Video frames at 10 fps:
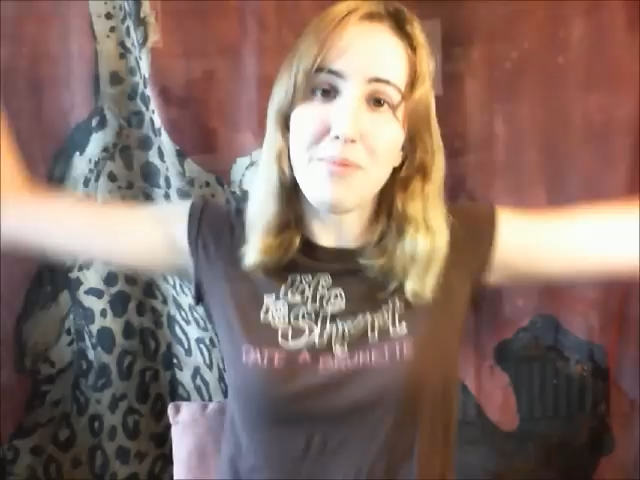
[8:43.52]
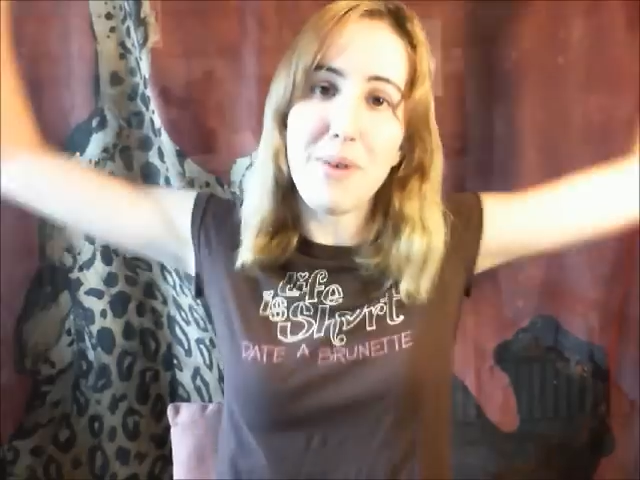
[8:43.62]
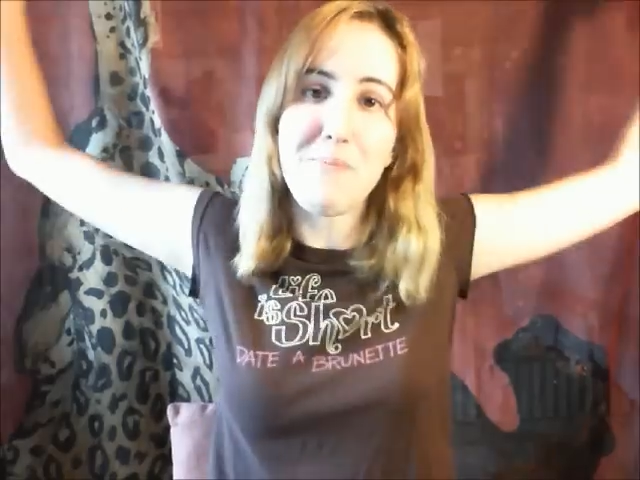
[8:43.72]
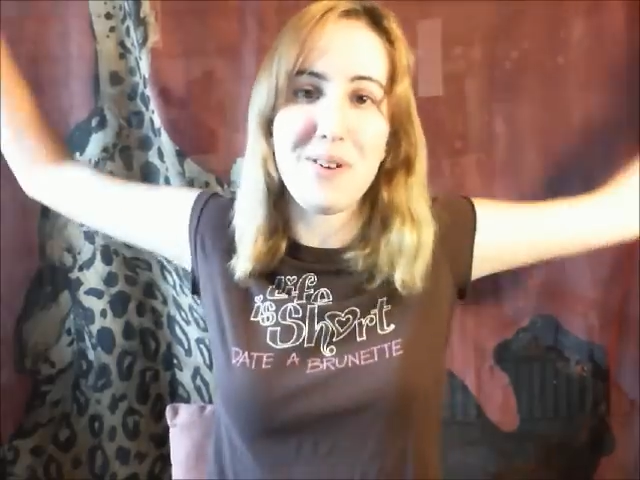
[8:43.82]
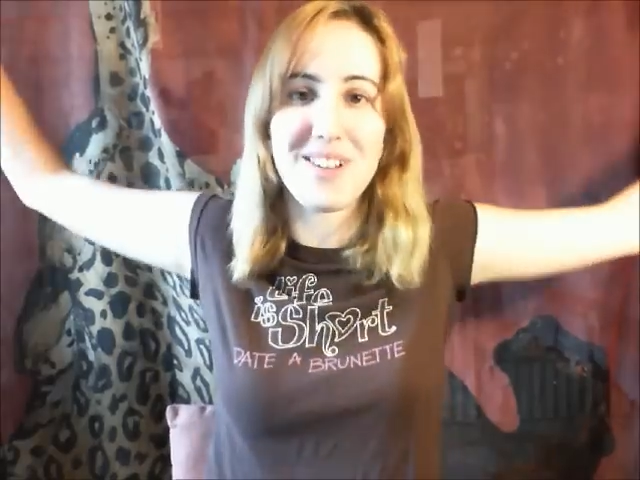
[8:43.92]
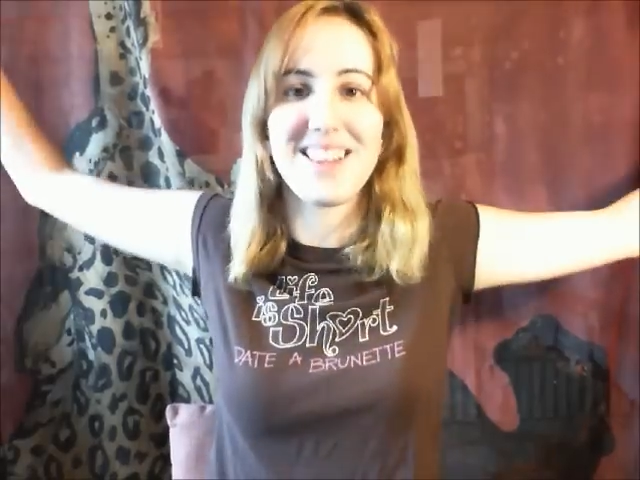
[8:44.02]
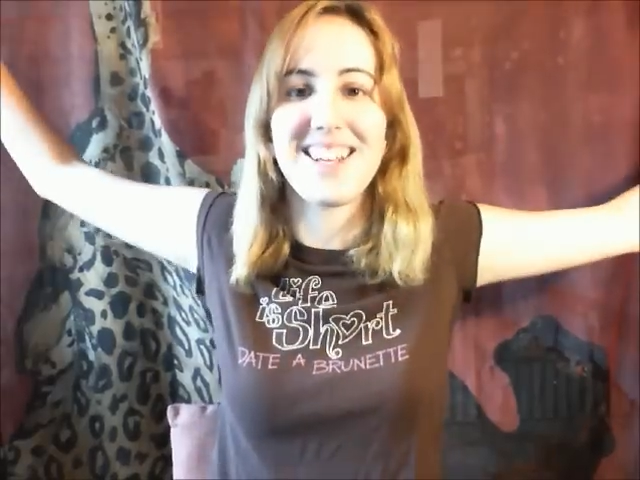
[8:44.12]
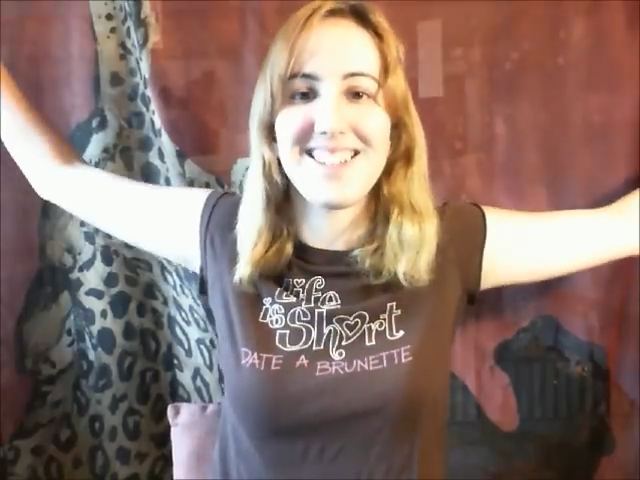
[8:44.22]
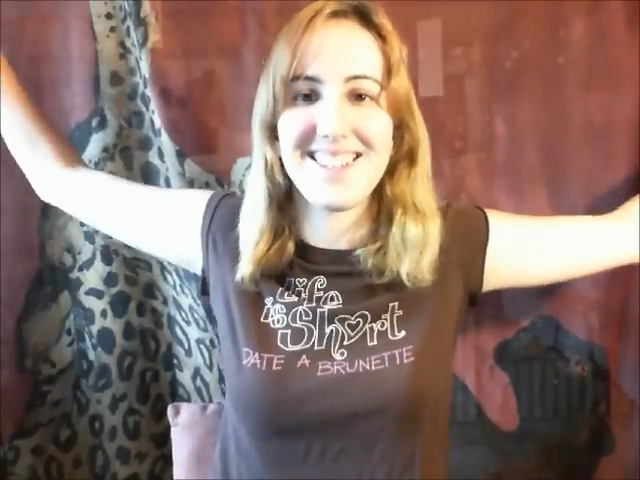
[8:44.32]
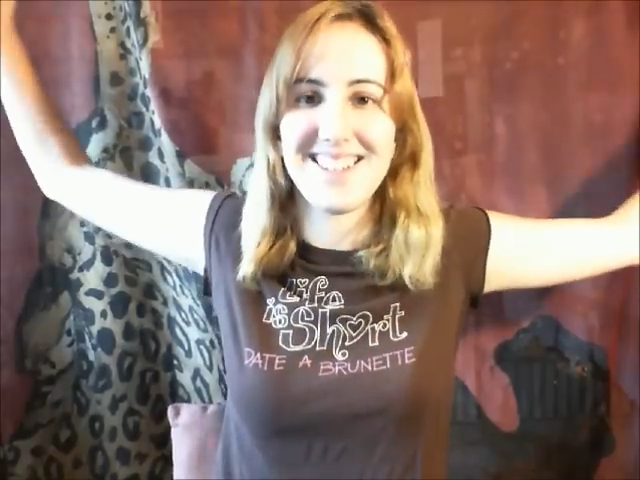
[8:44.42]
my birthday
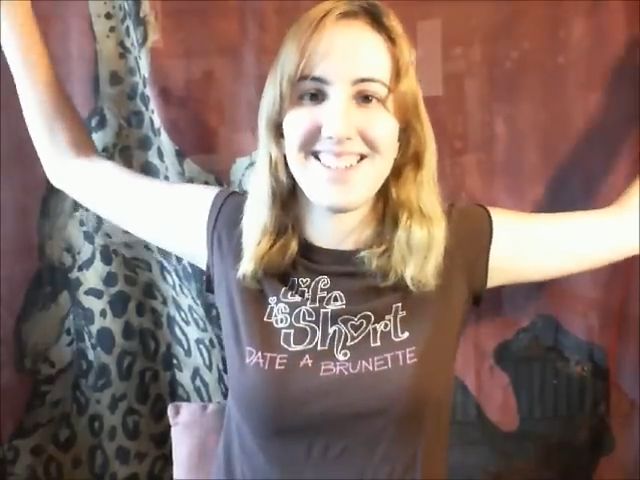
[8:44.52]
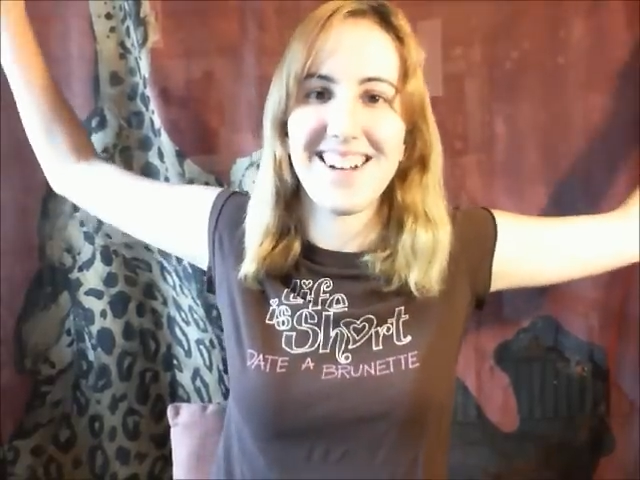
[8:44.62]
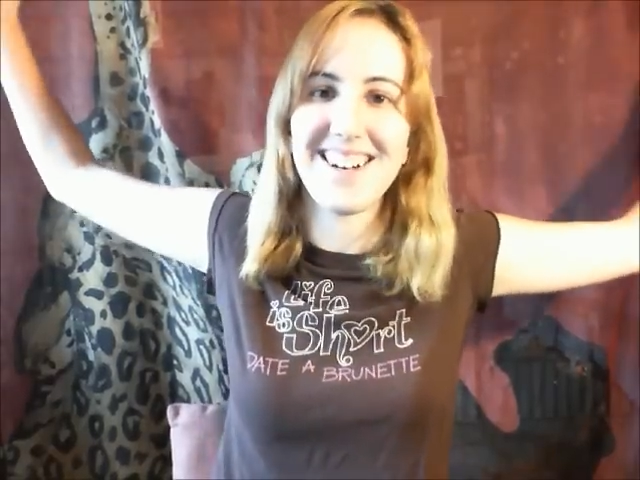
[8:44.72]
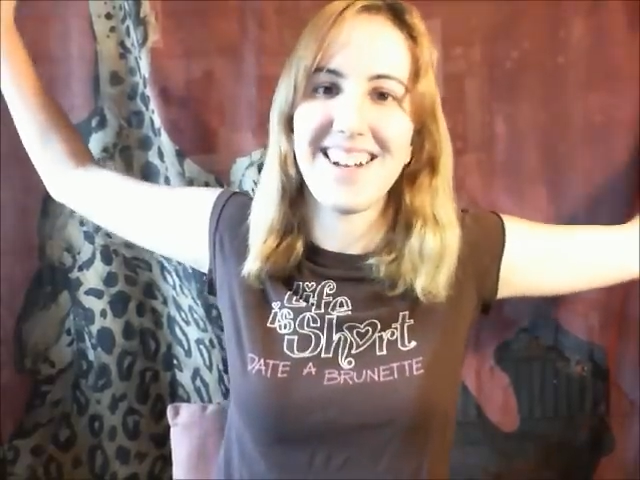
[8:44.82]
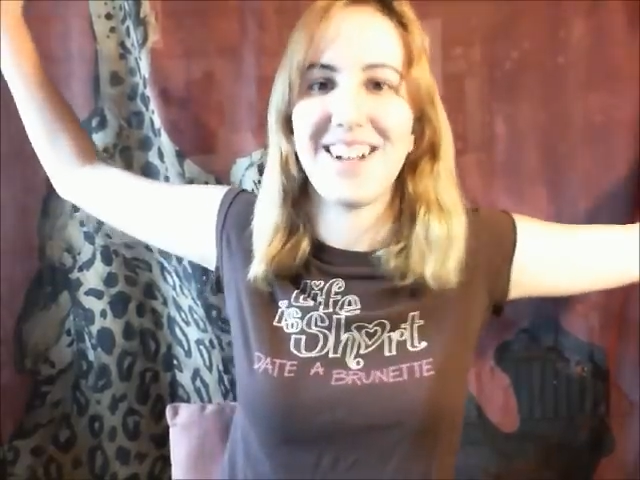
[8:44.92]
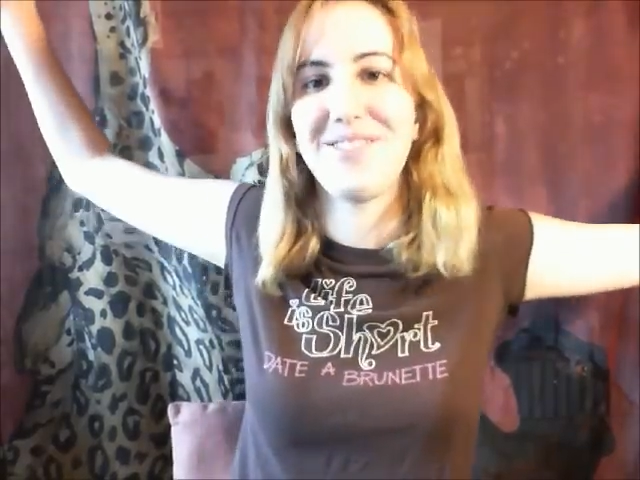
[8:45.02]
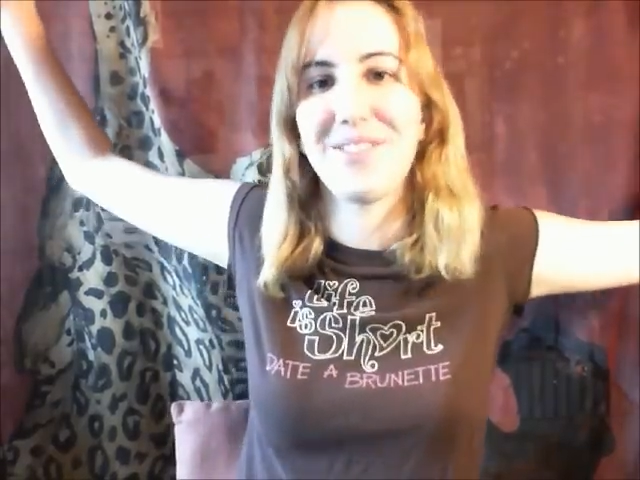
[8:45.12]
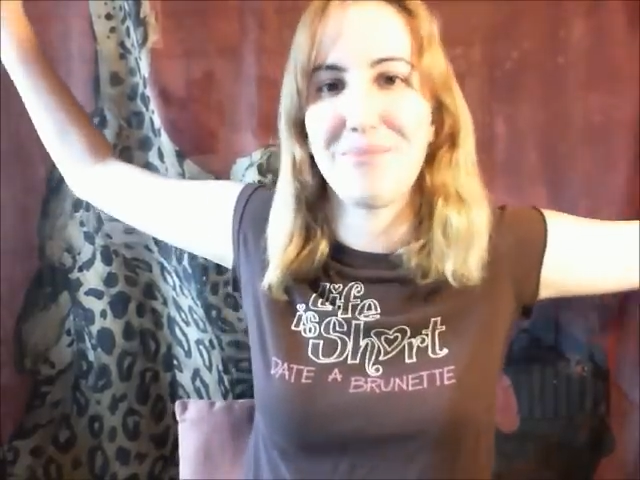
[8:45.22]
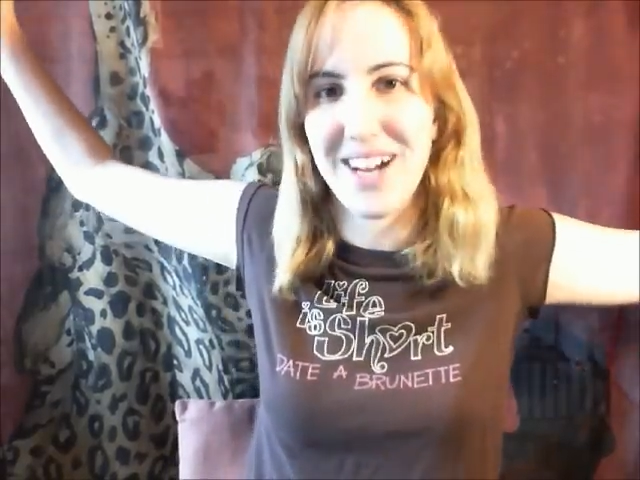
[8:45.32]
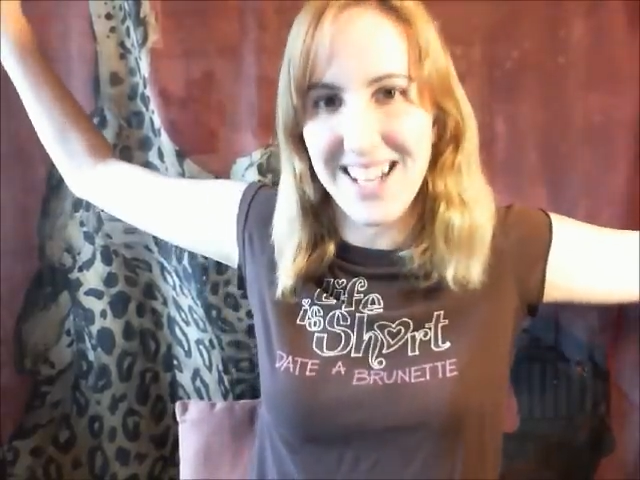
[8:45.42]
is this Sunday,
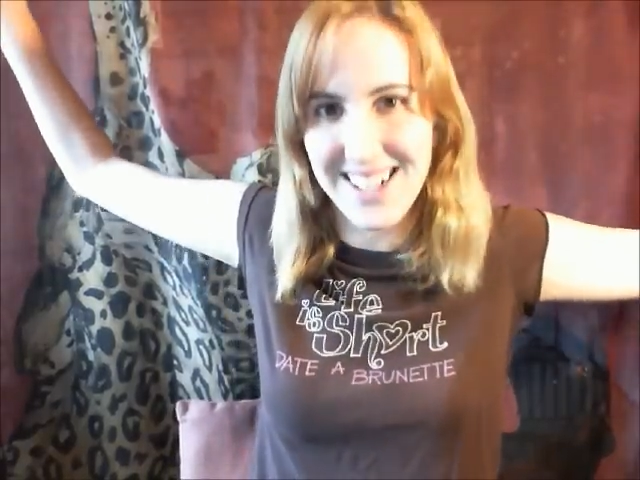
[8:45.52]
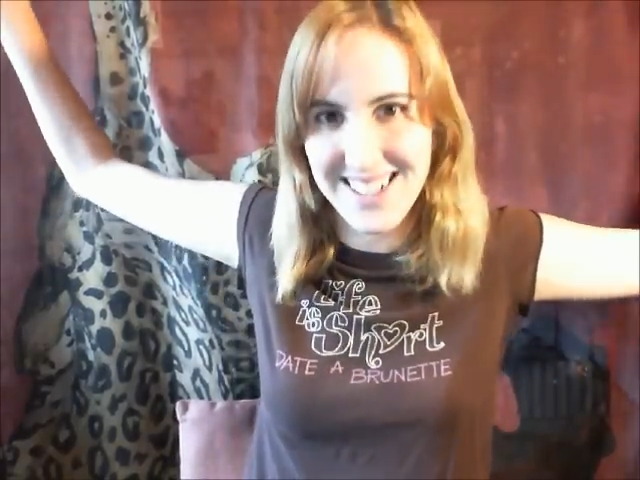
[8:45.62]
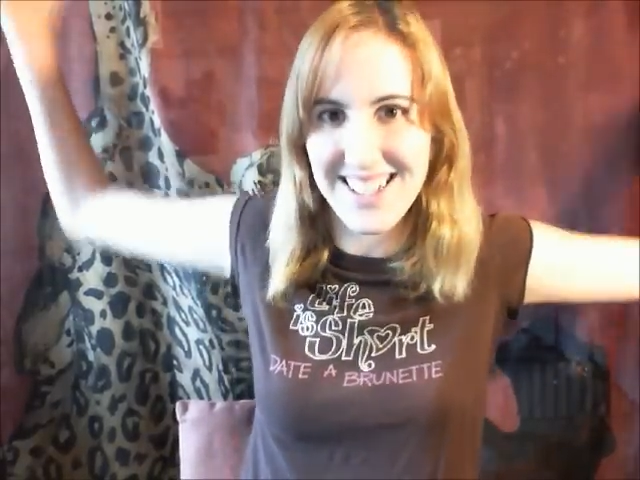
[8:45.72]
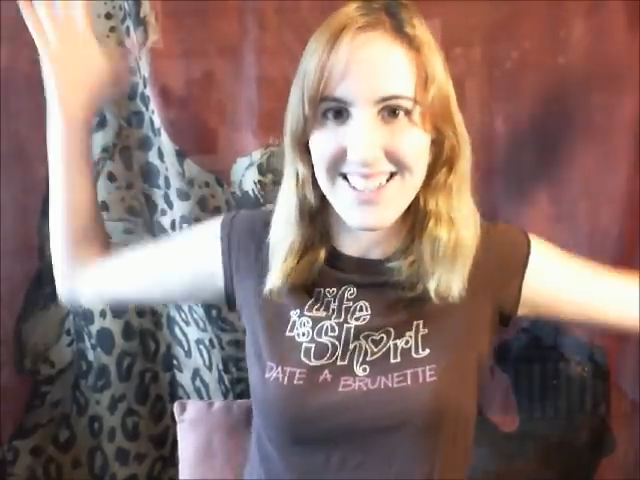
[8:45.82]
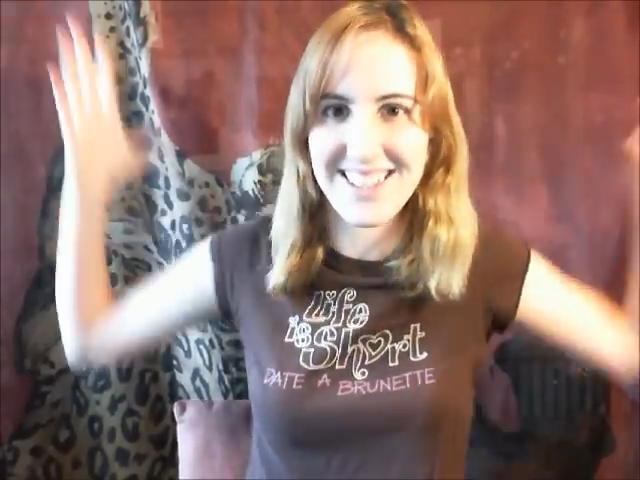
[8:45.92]
November 18th.